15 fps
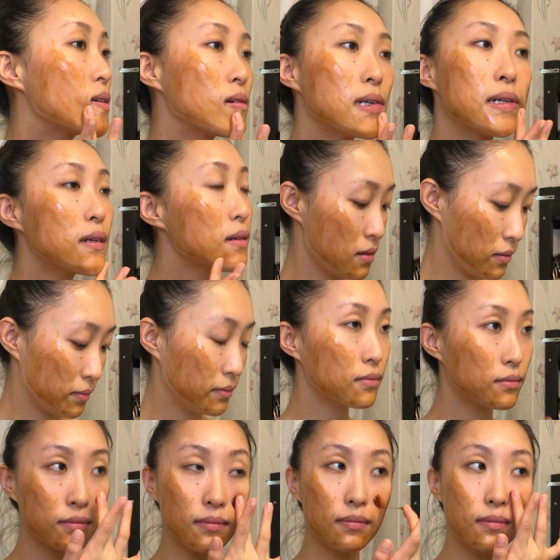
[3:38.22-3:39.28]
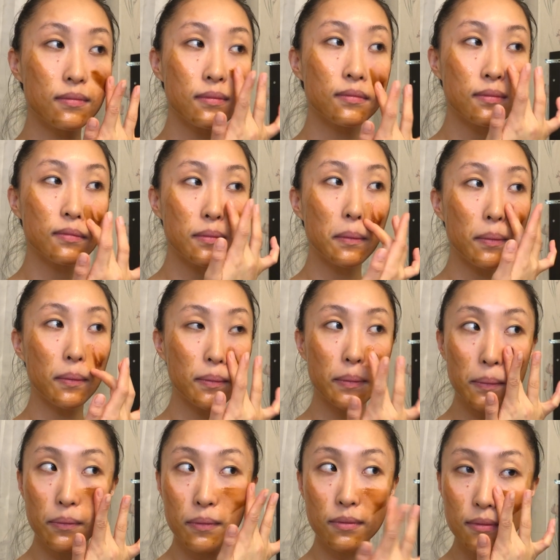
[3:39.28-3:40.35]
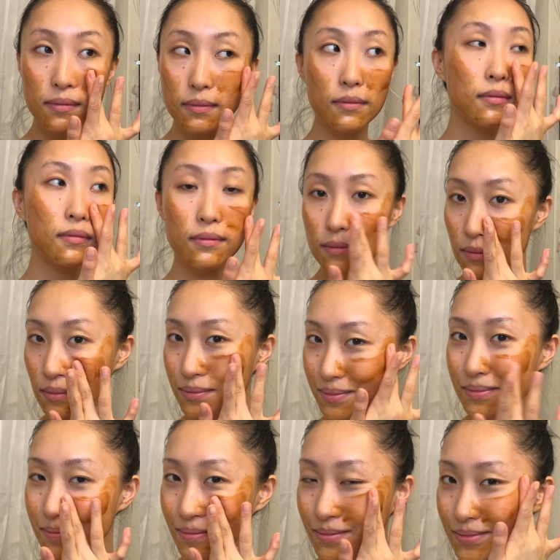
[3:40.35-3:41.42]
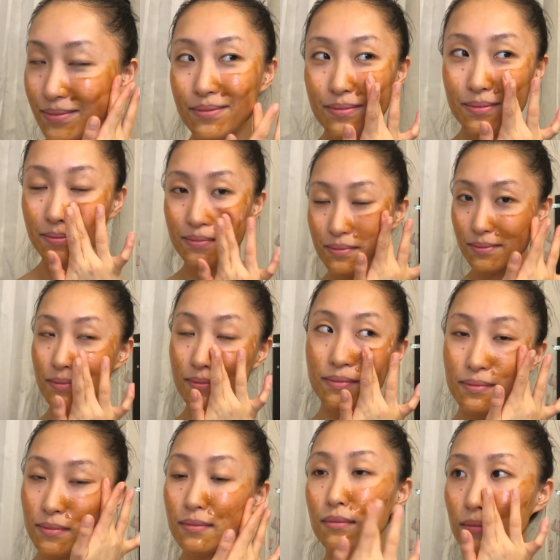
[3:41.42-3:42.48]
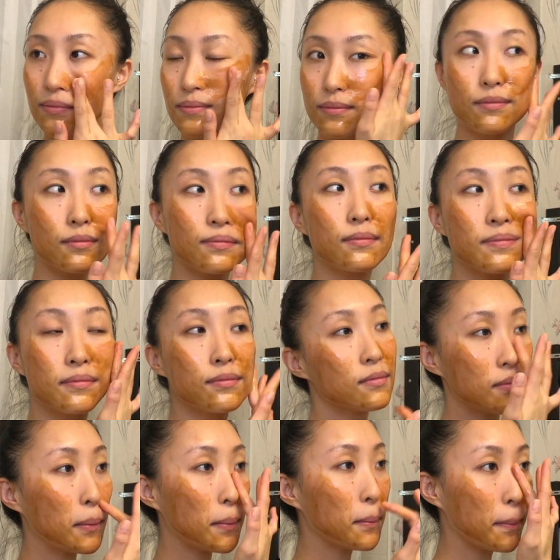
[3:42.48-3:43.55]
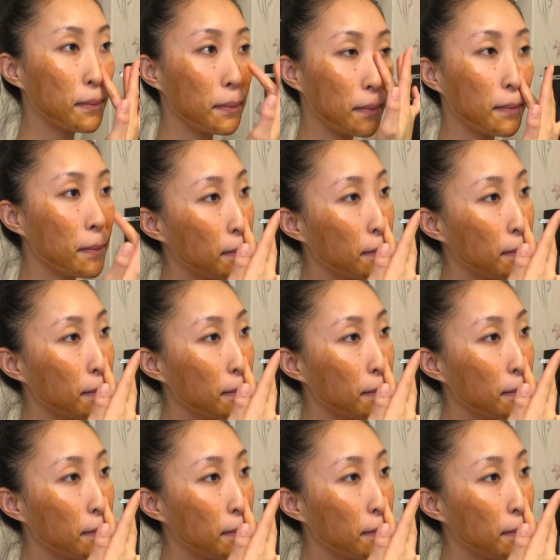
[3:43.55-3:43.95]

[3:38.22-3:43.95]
Japanese honeysuckle, as well as finely ground Solomon seal, which is really